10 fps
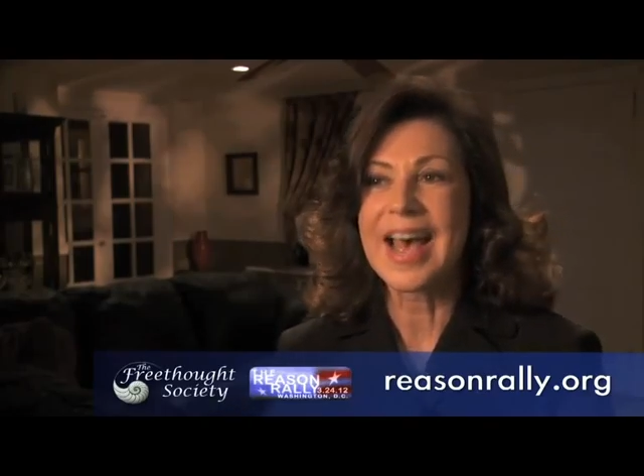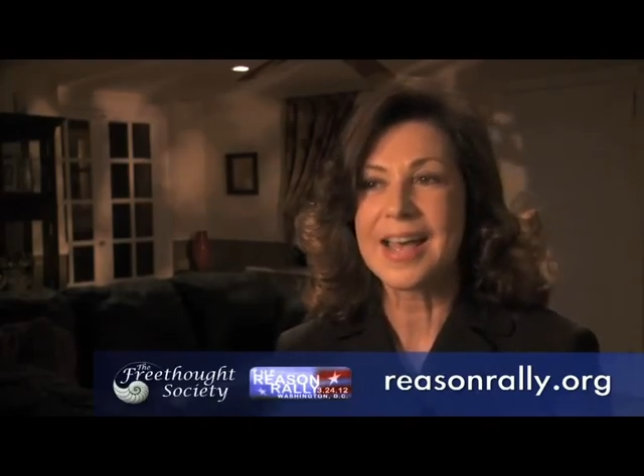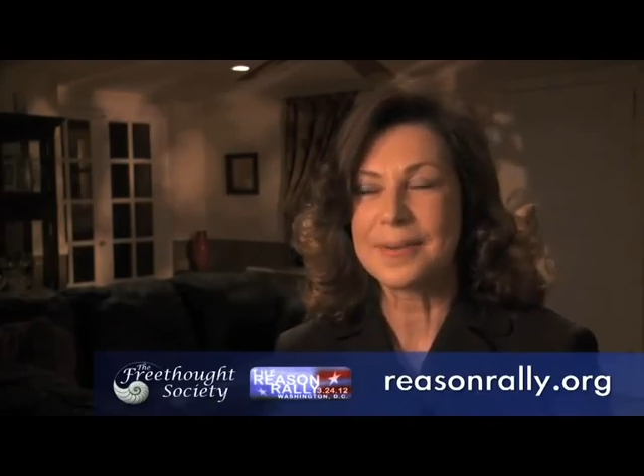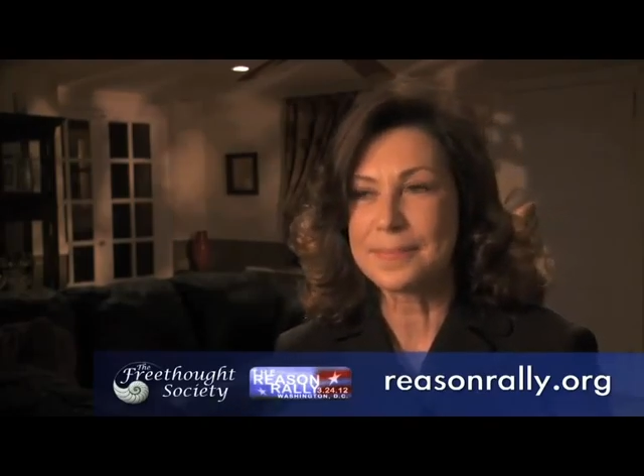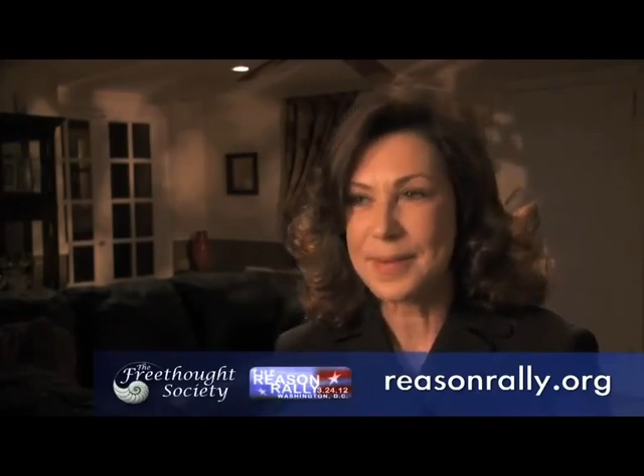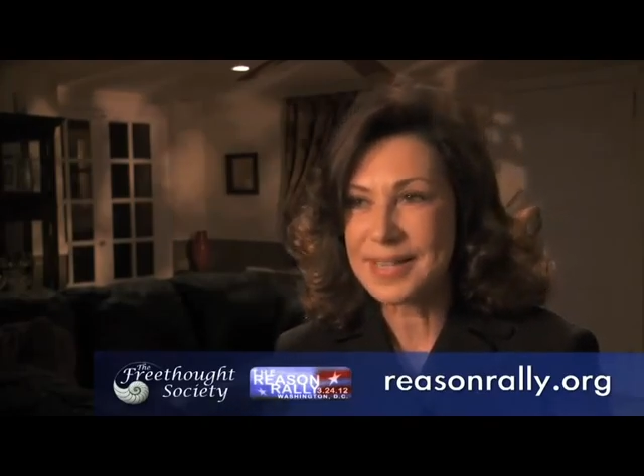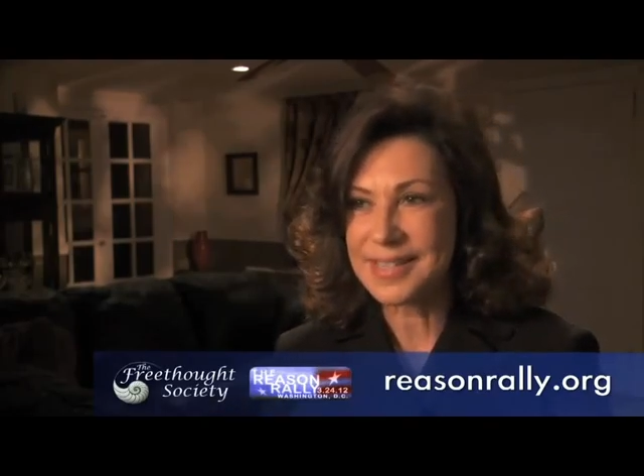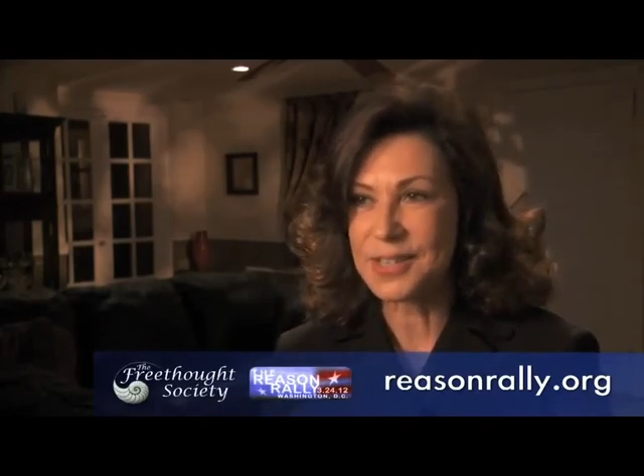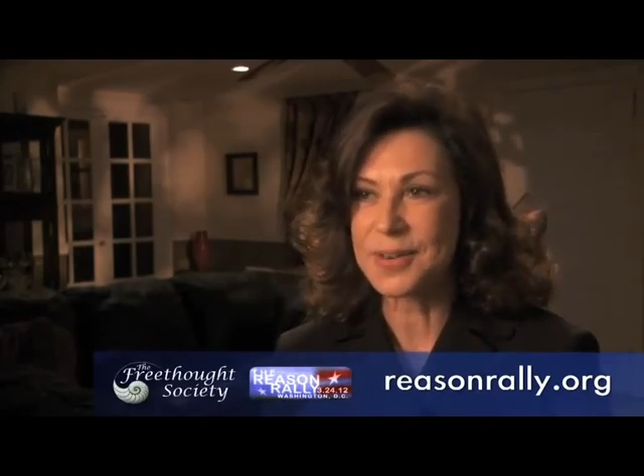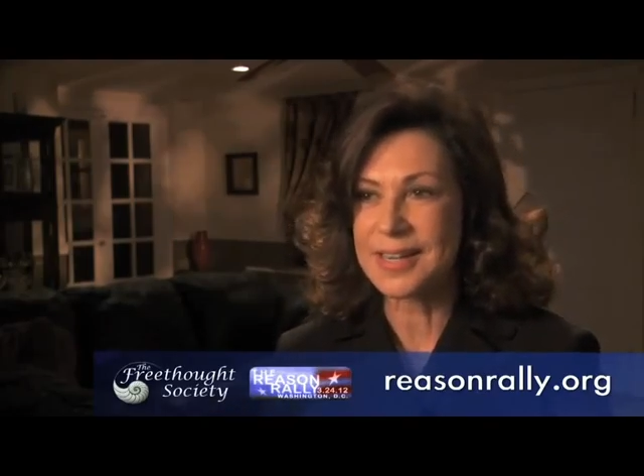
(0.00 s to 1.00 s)
and
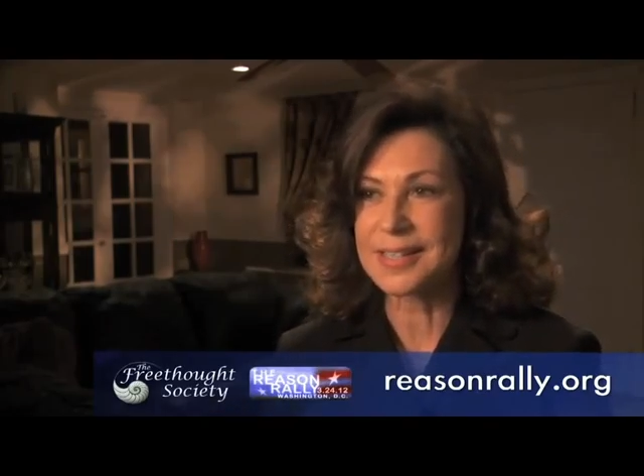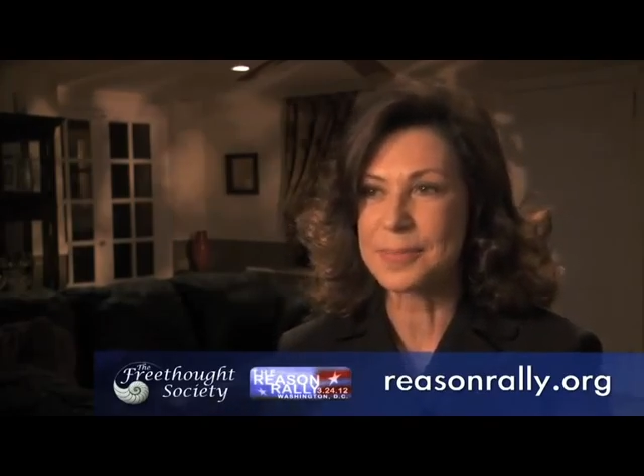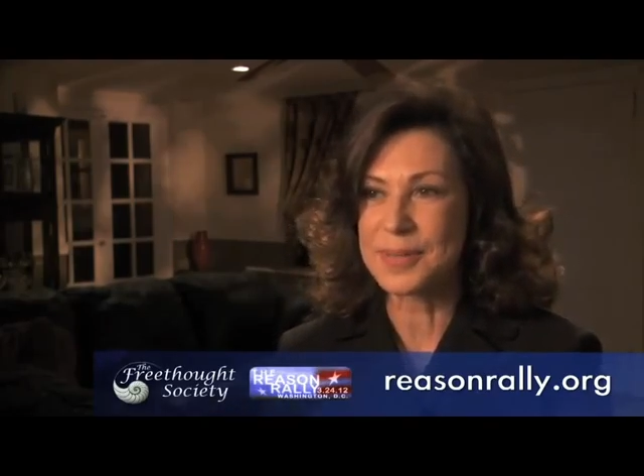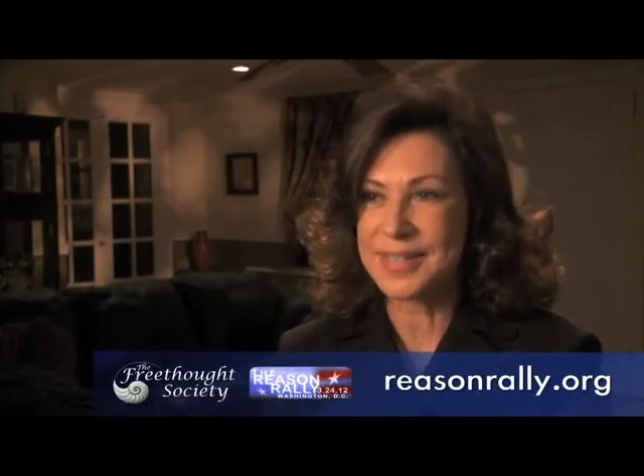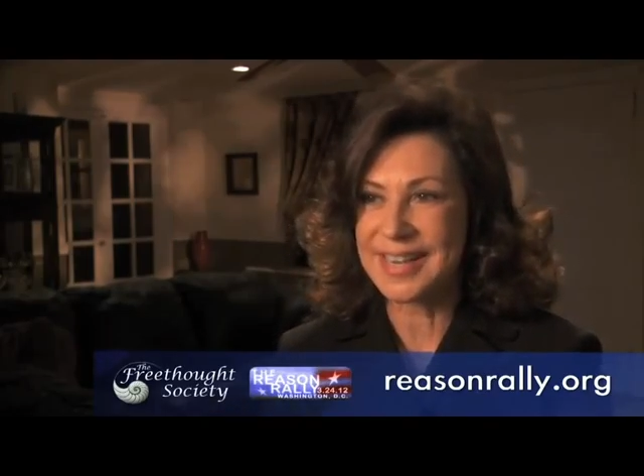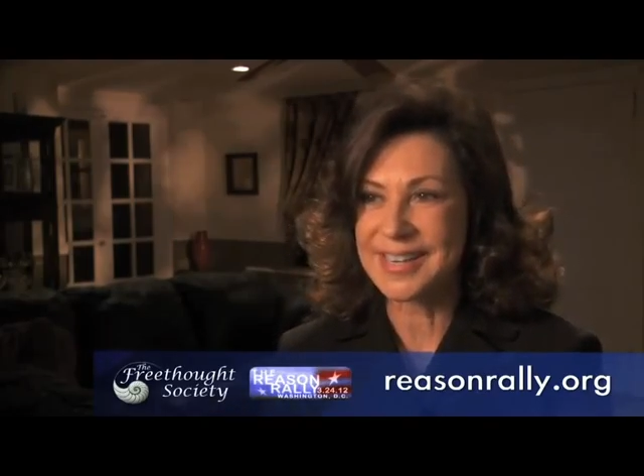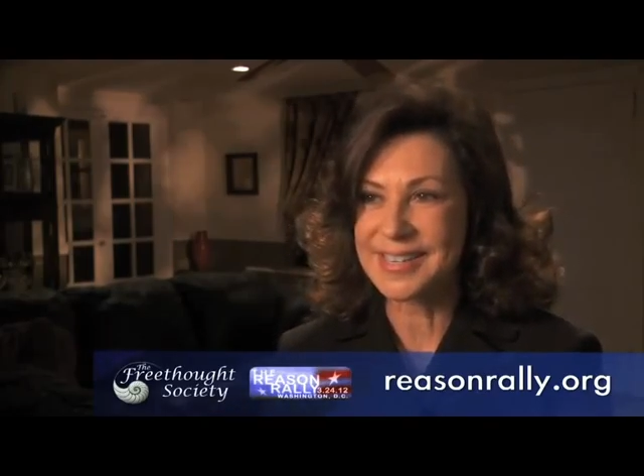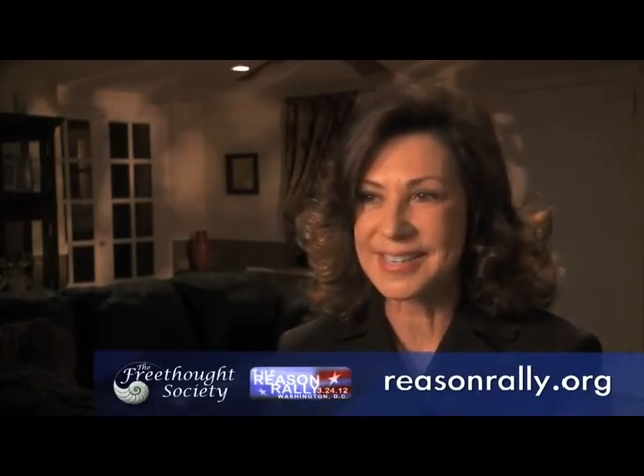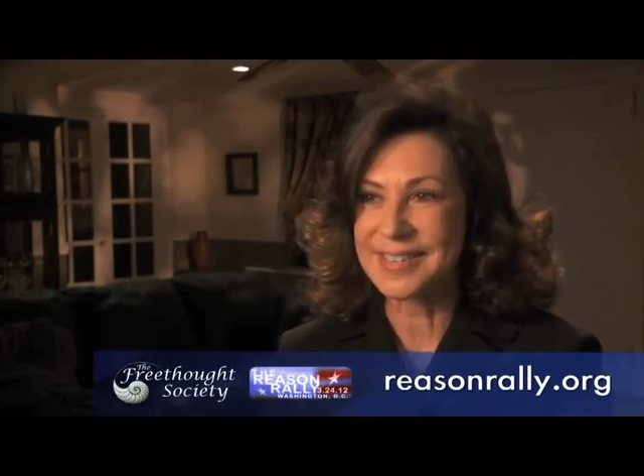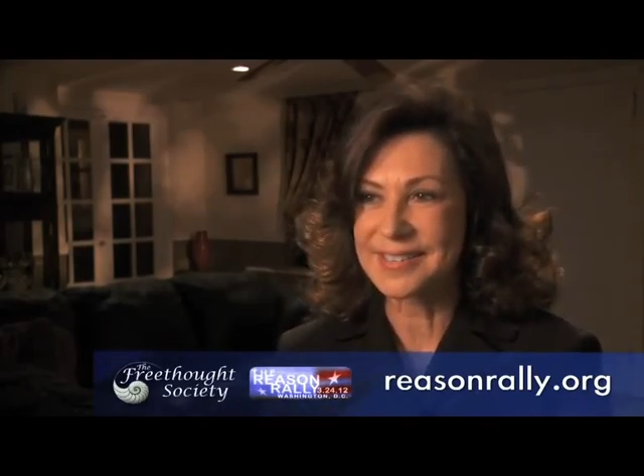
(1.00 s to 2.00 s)
bus
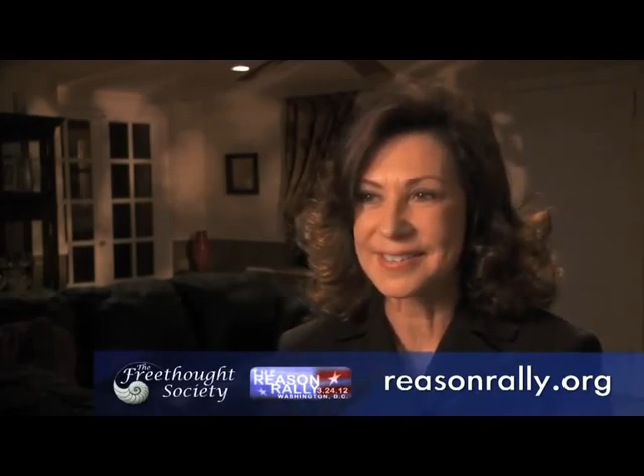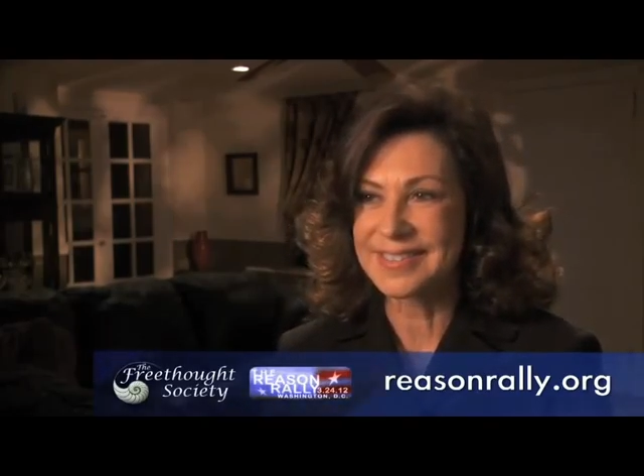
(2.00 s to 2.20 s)
transportation.